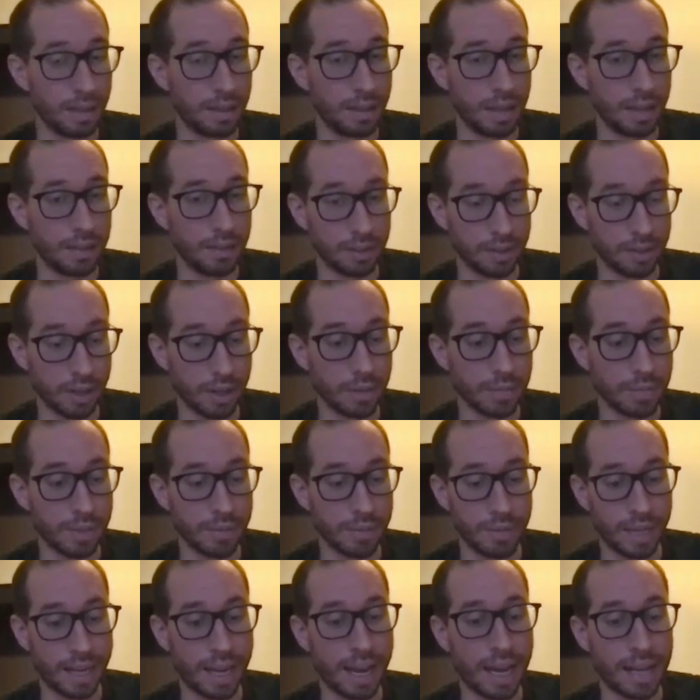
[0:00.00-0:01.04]
in terms
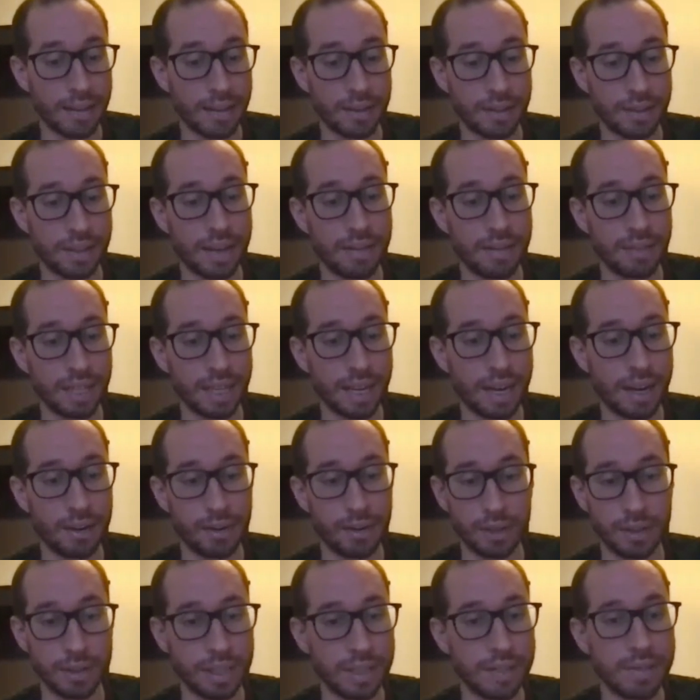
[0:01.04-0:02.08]
of the Catholics I've
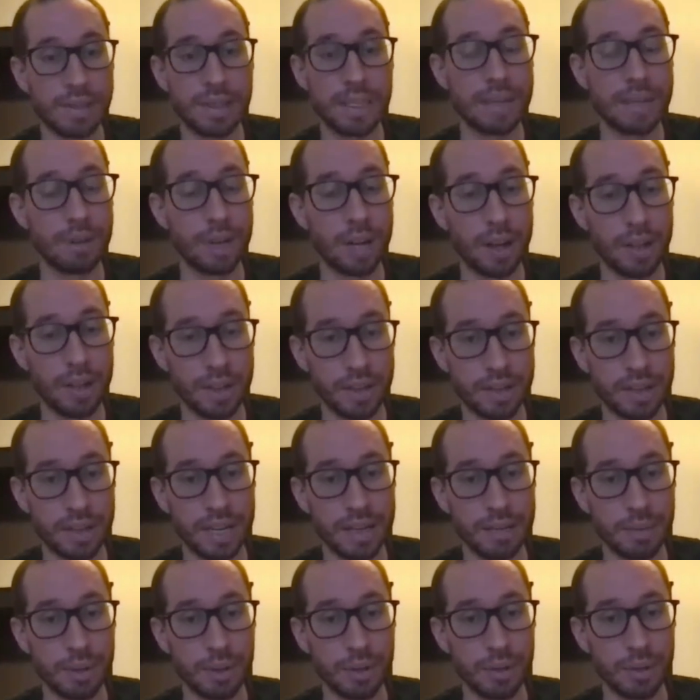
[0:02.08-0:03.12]
encountered isn't even on the
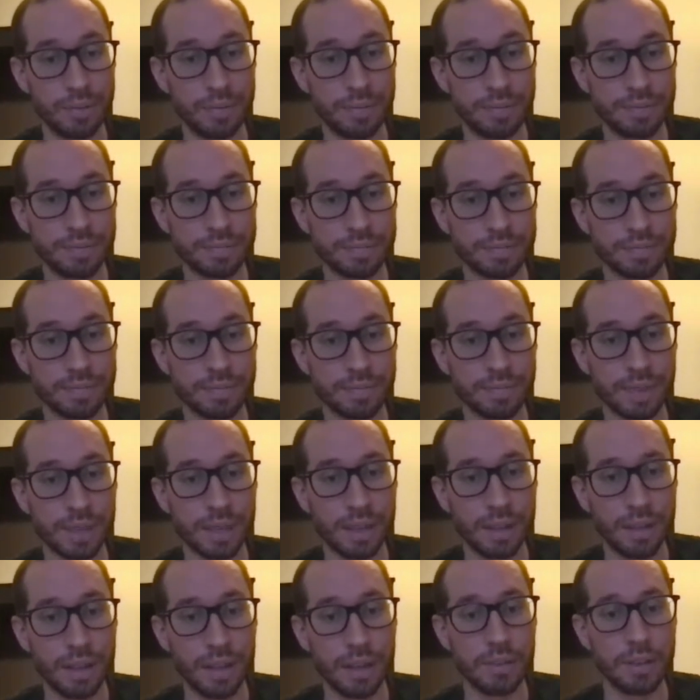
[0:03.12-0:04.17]
table.
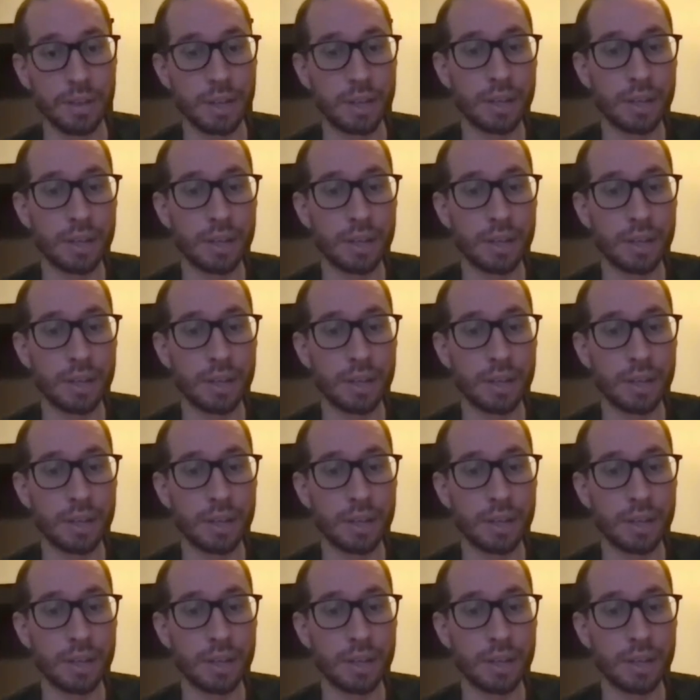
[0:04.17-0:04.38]
Their, their